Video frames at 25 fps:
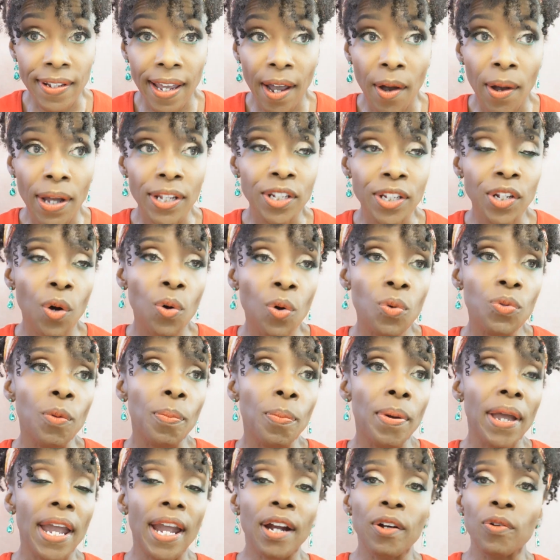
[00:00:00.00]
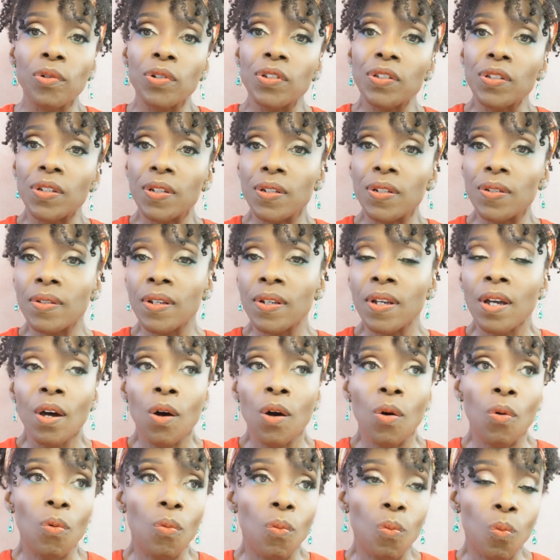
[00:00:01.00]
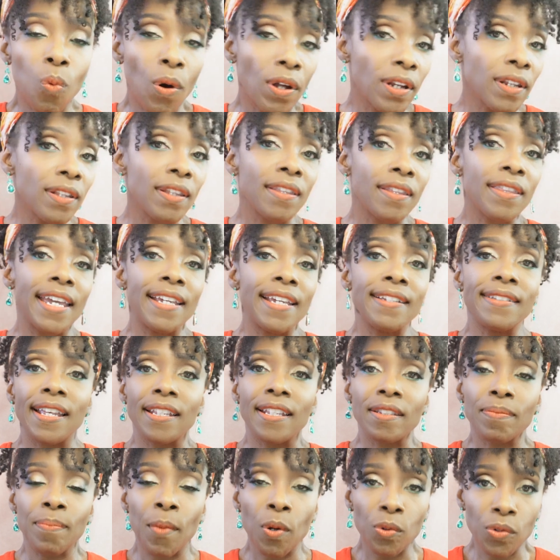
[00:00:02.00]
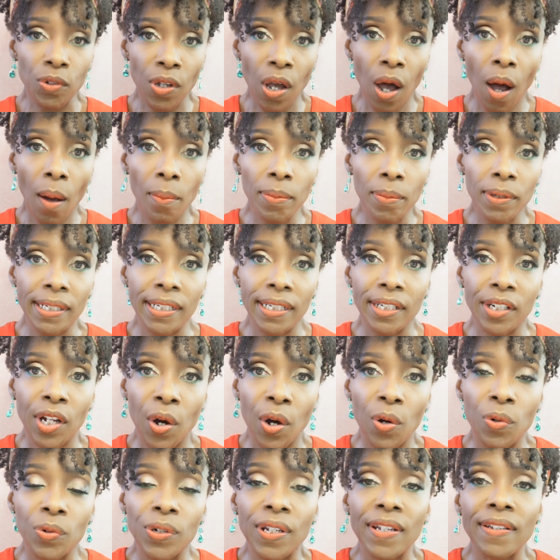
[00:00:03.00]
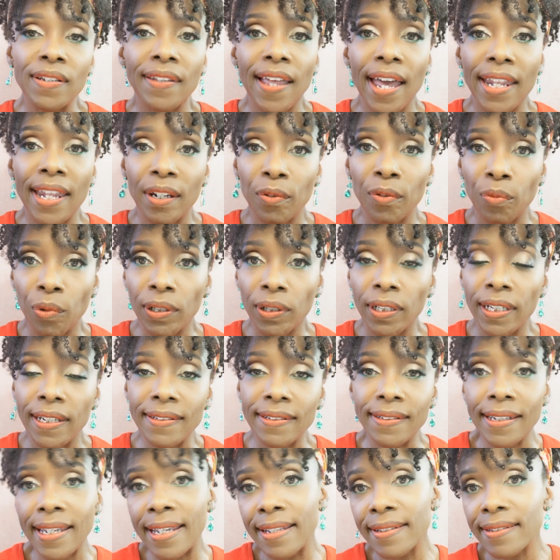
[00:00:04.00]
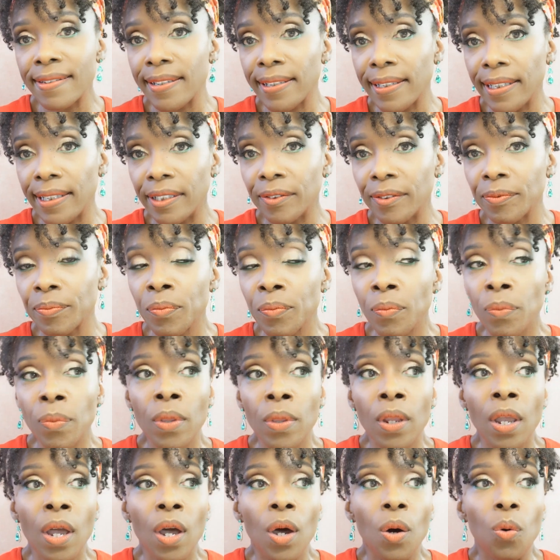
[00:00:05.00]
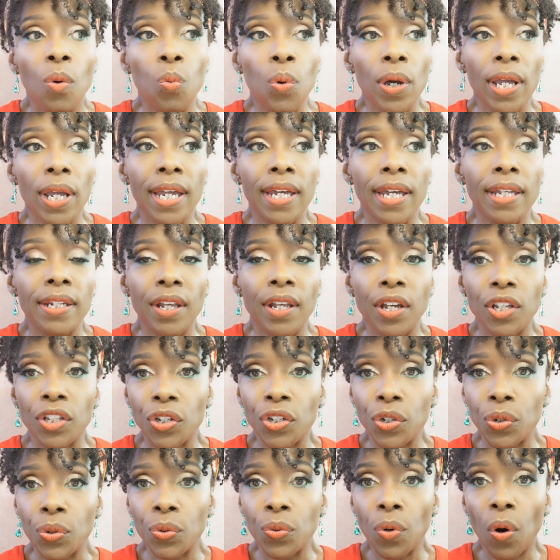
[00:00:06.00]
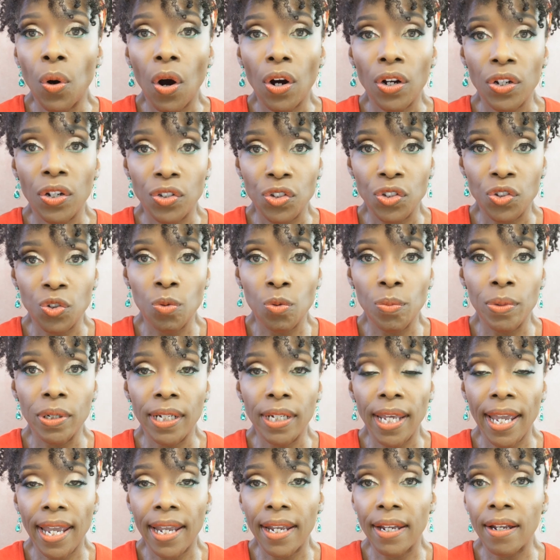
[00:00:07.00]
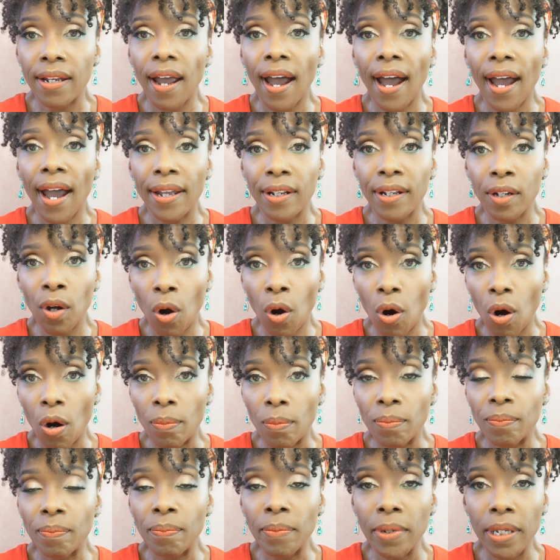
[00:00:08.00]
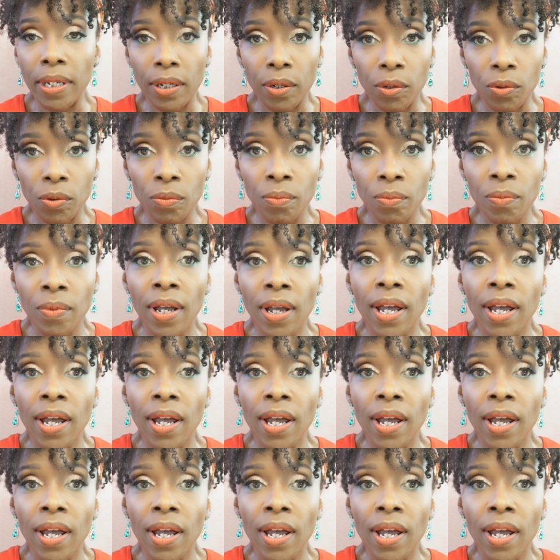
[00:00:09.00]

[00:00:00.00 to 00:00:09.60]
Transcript: Now, I know the pancreas is one of the things that's most commonly known is that it releases insulin when you are consuming a high carb meal